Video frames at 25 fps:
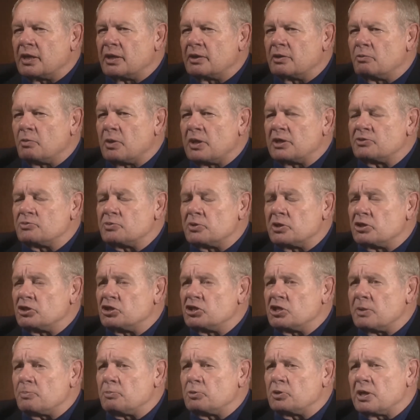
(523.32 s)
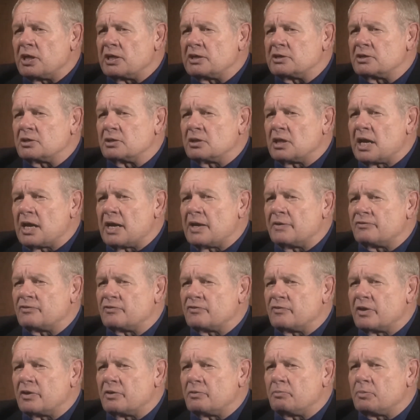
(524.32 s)
Otherwise, we could jeopardize the lives of
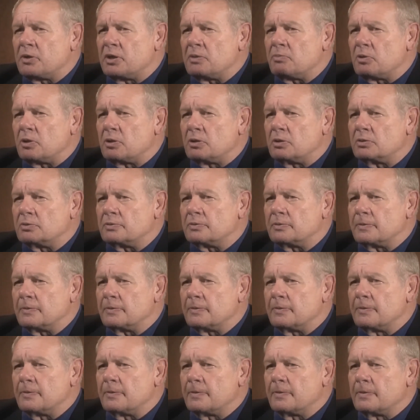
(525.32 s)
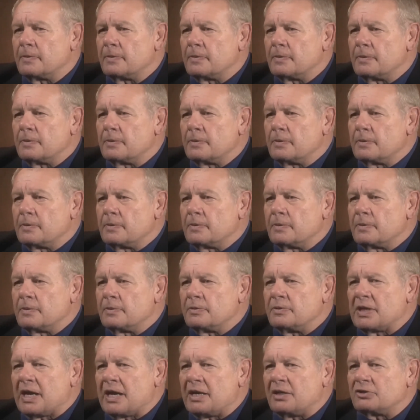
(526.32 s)
other people."
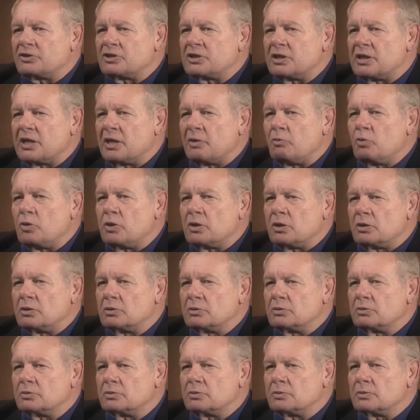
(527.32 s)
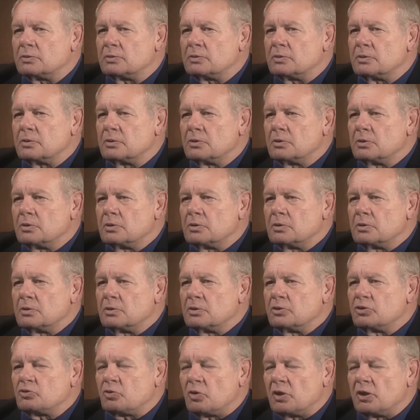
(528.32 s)
Nile said, "I will."
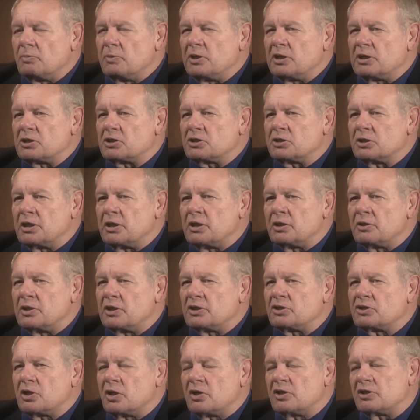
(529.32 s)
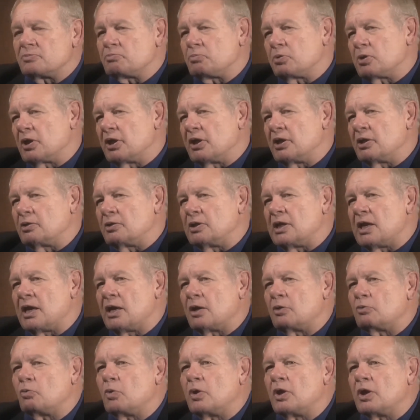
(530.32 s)
20 minutes later, they saw his plane go
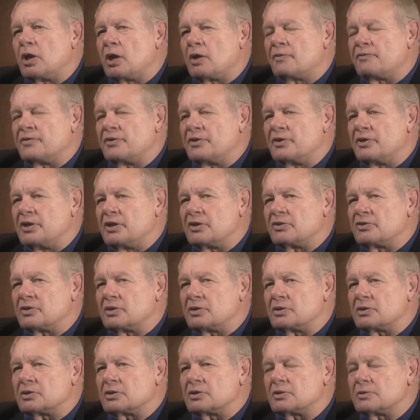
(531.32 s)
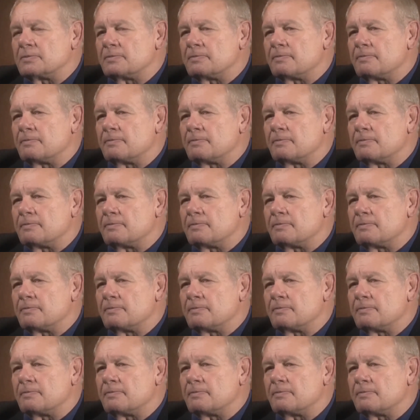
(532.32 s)
down way off in the distance.